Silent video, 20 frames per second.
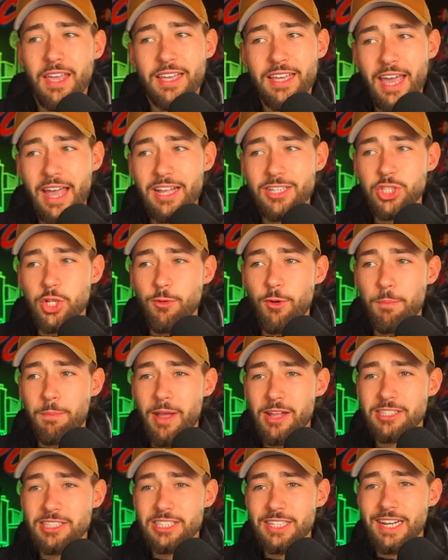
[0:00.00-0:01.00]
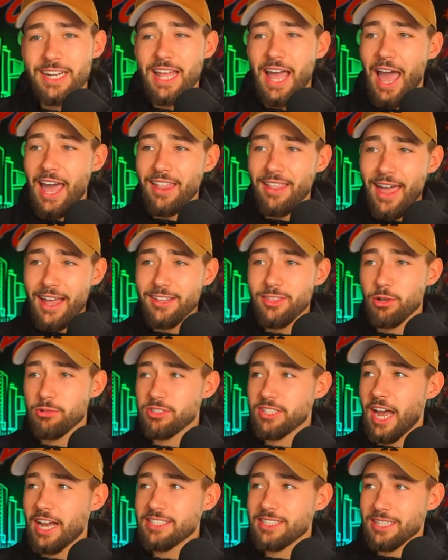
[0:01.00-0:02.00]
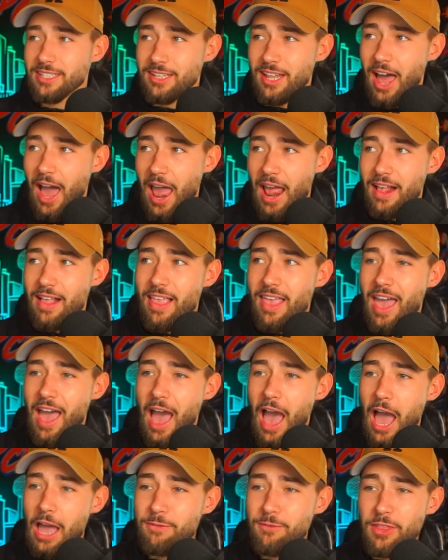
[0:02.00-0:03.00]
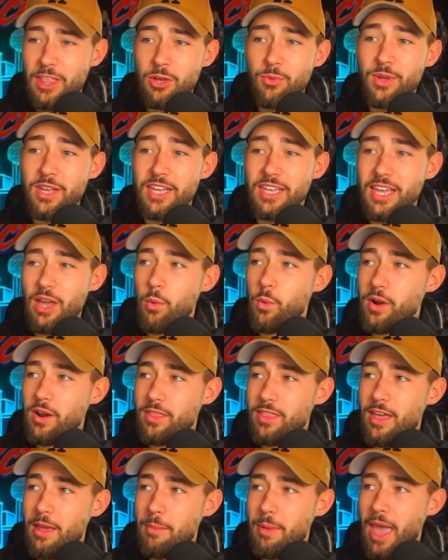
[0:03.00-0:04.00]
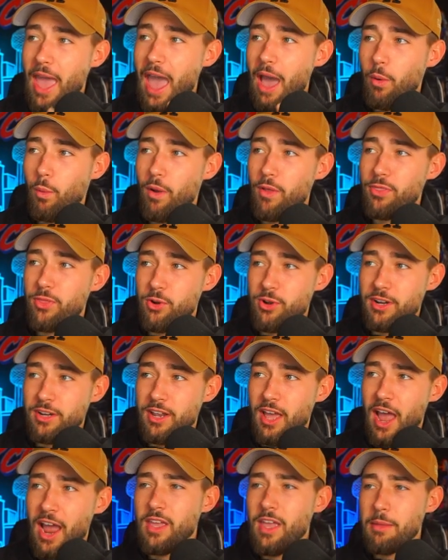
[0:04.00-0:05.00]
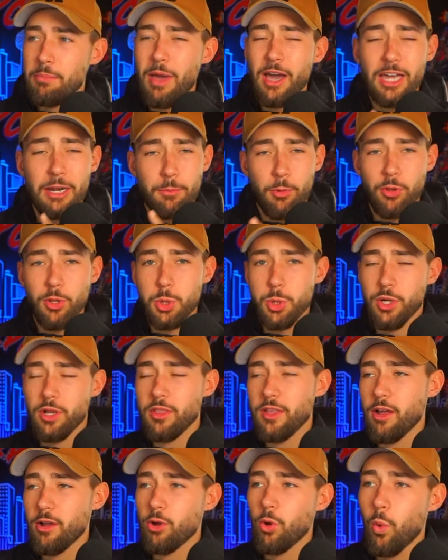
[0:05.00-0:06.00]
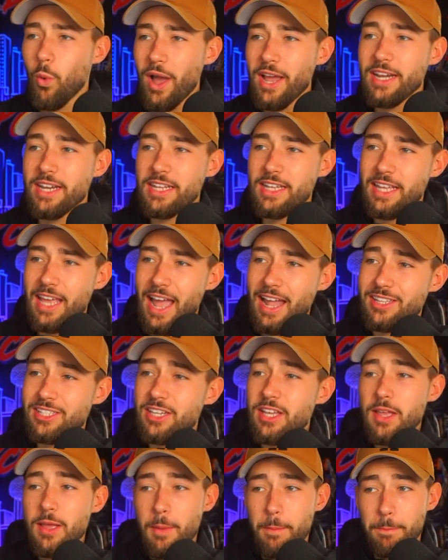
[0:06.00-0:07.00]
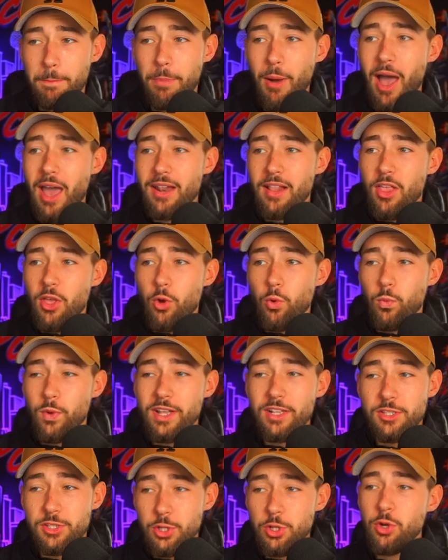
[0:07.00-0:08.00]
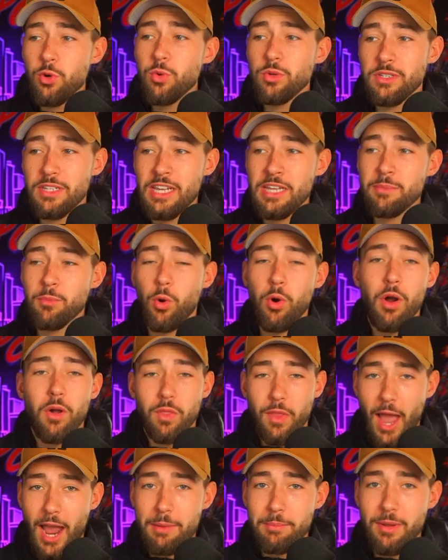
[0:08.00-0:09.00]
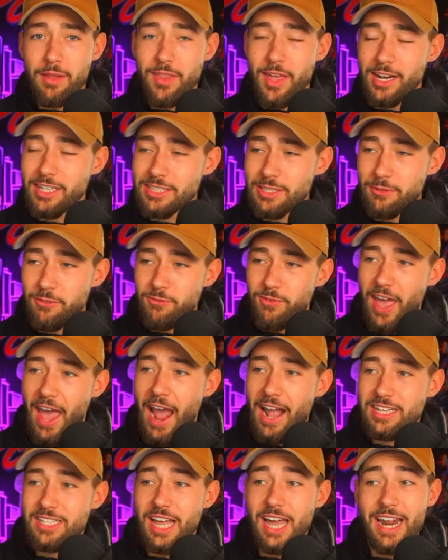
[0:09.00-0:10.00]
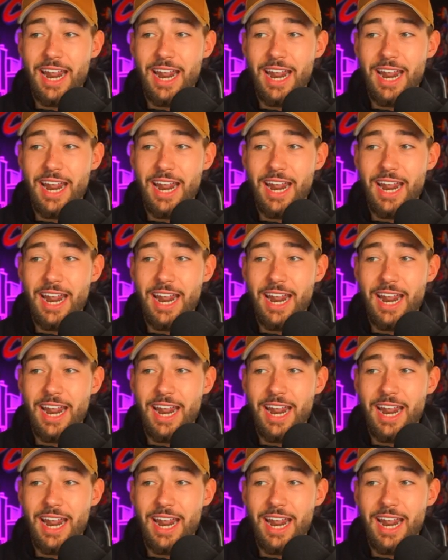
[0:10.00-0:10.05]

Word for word: Cade Stover Ben I like those guys a lot. I feel like we could get one of them at 139. I'm not going to pull the trigger there quite yet, but we do need more alignment. That is a fact.